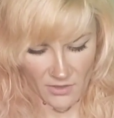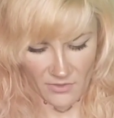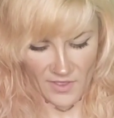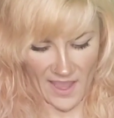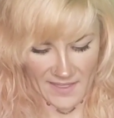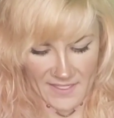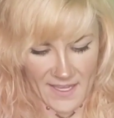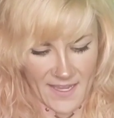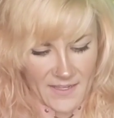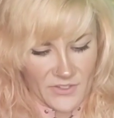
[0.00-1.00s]
That's
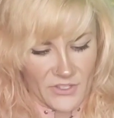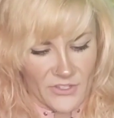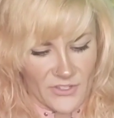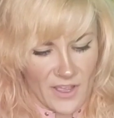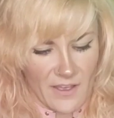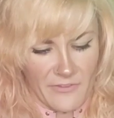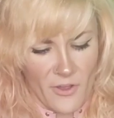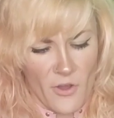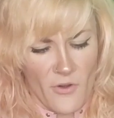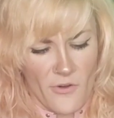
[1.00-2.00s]
kids stuff.
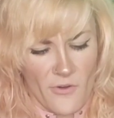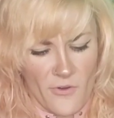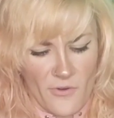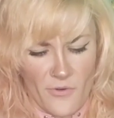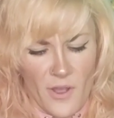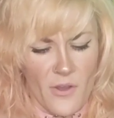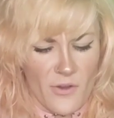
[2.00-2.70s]
Oh.